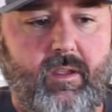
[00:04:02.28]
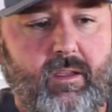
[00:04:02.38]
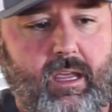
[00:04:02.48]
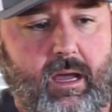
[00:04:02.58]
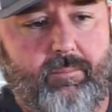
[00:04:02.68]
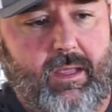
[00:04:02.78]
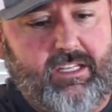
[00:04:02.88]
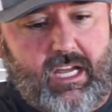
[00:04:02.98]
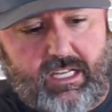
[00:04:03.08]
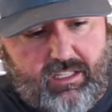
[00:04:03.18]
Yeah, it
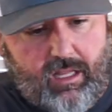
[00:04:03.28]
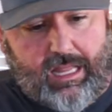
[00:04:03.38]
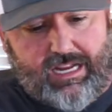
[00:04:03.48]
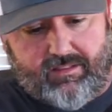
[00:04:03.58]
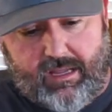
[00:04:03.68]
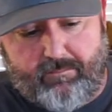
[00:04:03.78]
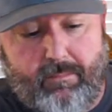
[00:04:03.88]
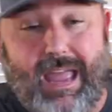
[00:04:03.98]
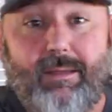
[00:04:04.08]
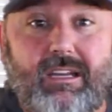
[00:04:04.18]
does look like that
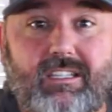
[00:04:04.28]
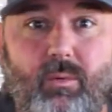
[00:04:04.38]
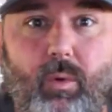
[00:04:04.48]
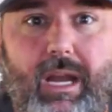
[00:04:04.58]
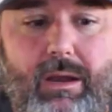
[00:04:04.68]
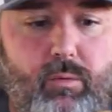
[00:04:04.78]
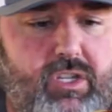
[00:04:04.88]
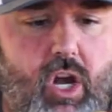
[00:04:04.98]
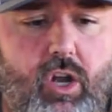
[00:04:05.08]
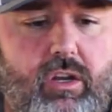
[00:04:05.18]
maybe someone had
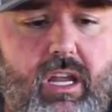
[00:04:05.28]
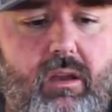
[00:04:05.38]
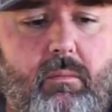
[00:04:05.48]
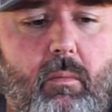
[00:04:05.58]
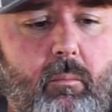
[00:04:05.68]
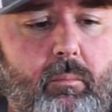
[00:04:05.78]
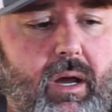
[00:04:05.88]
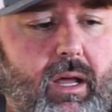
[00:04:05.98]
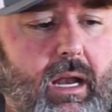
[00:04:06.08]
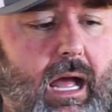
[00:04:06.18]
returned it
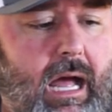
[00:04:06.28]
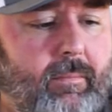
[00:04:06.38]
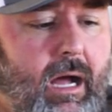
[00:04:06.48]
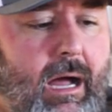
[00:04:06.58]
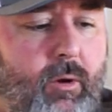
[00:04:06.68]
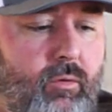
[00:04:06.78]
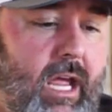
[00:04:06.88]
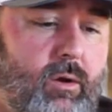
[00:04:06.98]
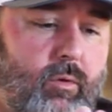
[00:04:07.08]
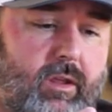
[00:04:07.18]
but I'm, I'm
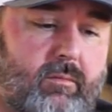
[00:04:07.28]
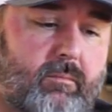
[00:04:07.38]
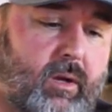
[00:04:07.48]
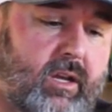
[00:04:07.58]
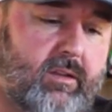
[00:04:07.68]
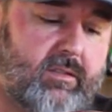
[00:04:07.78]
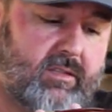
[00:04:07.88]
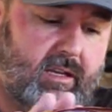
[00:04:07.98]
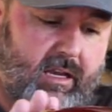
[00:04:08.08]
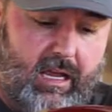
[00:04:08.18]
okay with it
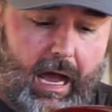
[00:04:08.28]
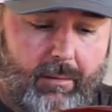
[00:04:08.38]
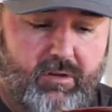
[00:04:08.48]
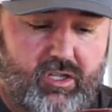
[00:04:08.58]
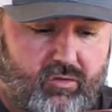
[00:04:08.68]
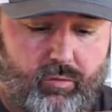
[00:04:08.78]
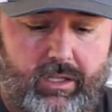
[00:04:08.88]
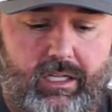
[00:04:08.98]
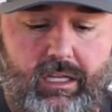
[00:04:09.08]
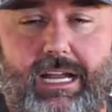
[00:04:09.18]
because I'm just
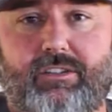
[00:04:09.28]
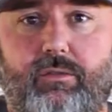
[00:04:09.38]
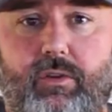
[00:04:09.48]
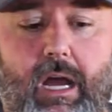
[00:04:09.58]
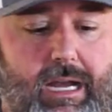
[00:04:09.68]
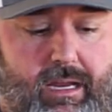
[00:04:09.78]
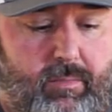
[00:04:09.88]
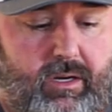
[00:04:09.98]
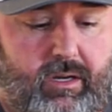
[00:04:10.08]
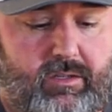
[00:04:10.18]
really glad to have gotten it
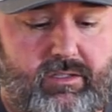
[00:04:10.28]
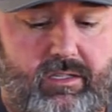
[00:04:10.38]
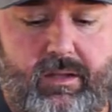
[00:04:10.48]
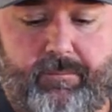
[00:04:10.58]
because